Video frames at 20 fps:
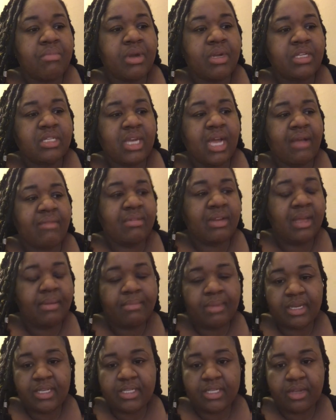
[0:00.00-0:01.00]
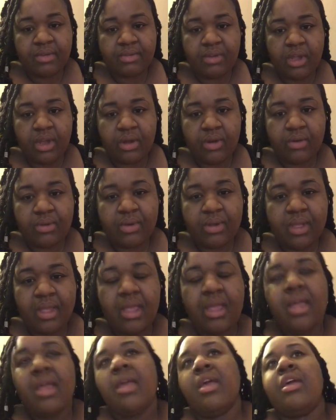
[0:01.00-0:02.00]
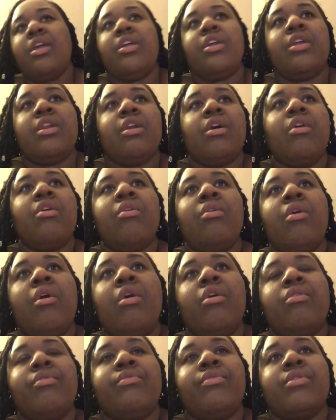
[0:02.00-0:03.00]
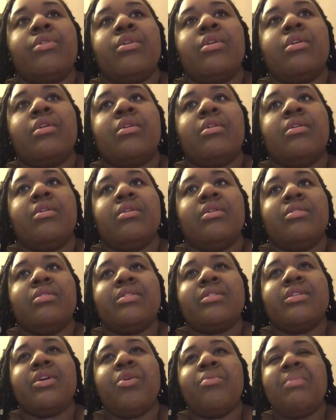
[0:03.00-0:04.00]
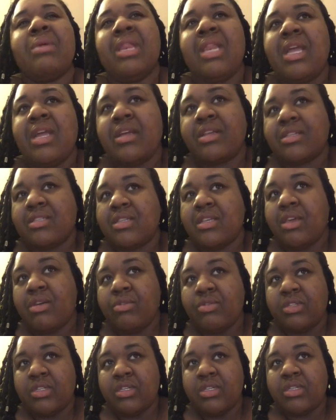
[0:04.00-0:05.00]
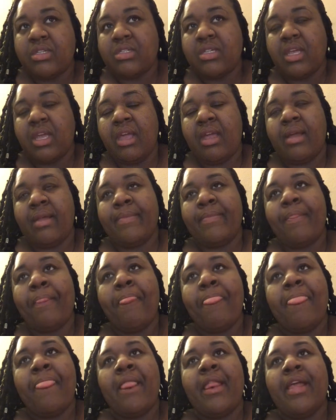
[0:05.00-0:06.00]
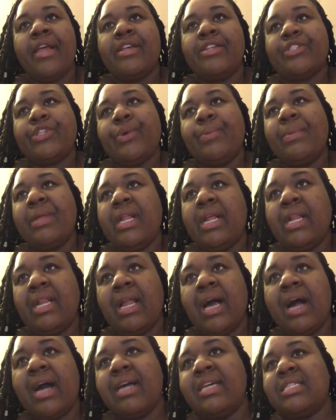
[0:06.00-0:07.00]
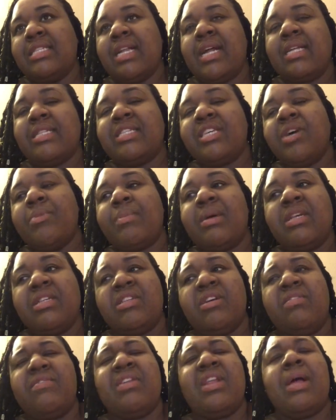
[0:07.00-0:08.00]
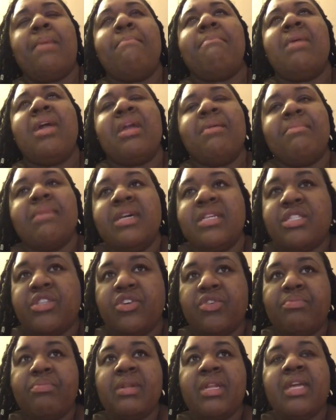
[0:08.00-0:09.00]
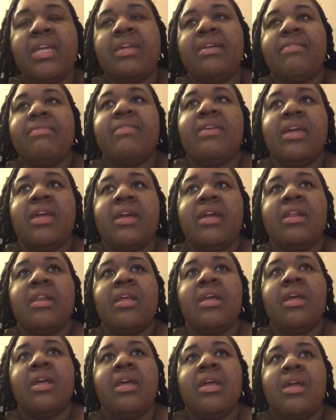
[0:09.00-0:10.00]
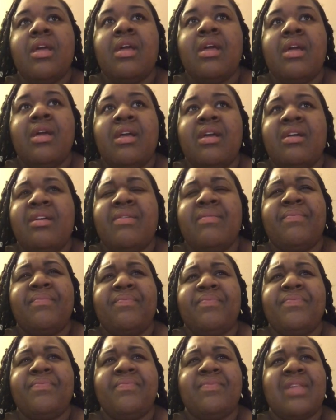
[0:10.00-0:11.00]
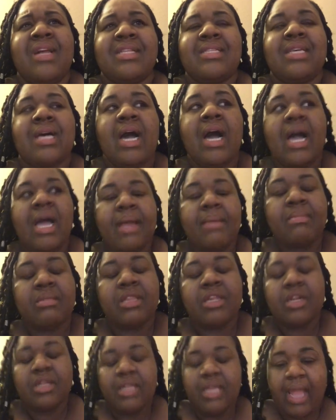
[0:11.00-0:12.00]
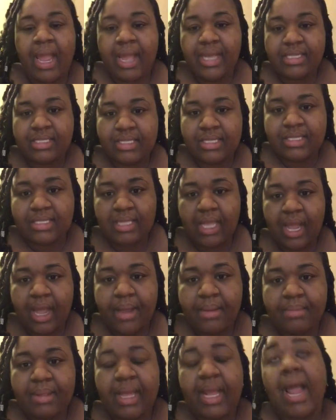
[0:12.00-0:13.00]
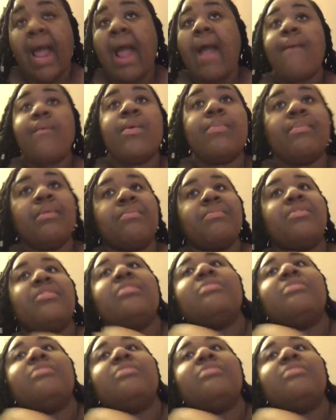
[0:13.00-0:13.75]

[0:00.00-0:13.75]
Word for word: much I've let myself go you know over so many excuses and so many lies that I tell myself that I make myself believe and that time literally has to stop like I remember